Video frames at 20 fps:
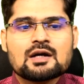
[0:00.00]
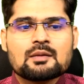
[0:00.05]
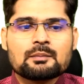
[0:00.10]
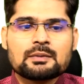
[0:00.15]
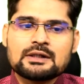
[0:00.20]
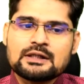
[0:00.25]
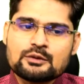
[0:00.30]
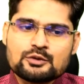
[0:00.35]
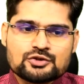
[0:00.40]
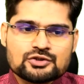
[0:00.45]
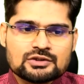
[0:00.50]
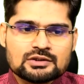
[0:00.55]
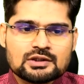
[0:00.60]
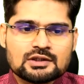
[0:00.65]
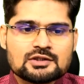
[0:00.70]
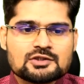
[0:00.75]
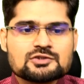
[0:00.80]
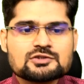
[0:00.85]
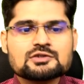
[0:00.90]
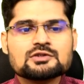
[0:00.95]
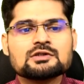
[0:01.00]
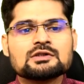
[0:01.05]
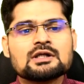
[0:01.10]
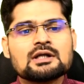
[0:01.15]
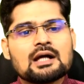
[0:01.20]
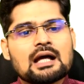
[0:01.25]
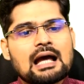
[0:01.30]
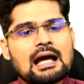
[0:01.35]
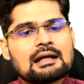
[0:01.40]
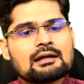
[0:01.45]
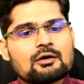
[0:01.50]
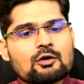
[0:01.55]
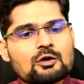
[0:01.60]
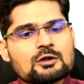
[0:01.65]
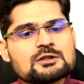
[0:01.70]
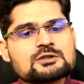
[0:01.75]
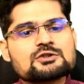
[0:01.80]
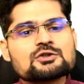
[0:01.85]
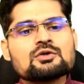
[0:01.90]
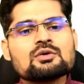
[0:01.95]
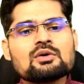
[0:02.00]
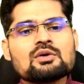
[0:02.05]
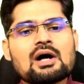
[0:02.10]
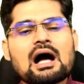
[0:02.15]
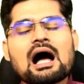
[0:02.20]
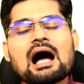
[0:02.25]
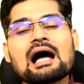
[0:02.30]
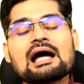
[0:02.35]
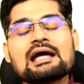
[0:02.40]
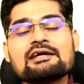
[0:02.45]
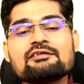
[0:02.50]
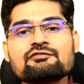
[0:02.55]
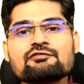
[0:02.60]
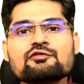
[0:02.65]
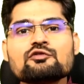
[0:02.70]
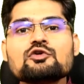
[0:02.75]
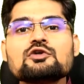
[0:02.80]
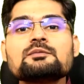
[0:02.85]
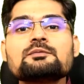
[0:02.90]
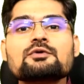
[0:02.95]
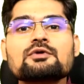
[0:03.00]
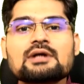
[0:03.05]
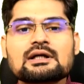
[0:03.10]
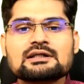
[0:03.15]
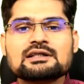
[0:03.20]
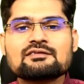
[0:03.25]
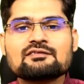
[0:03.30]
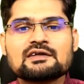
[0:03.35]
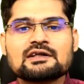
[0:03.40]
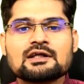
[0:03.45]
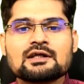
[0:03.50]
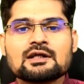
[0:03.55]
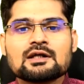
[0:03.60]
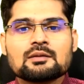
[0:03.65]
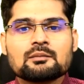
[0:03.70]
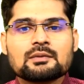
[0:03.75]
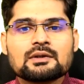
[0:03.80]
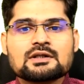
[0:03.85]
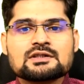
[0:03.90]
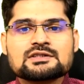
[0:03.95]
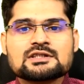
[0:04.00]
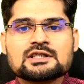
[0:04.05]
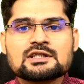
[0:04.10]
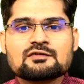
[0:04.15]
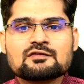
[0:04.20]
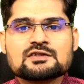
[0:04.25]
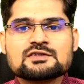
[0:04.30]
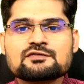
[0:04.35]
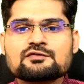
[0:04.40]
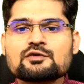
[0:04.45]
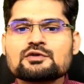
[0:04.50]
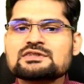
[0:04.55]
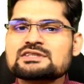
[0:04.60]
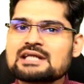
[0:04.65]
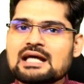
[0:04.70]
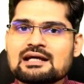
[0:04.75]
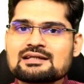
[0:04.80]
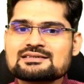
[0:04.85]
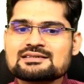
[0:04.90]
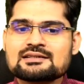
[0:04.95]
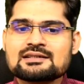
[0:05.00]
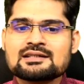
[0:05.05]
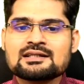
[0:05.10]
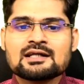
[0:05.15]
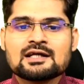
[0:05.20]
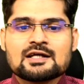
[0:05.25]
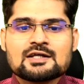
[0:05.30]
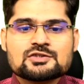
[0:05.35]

pollution control, and also high food productivity, because here was food scarcity.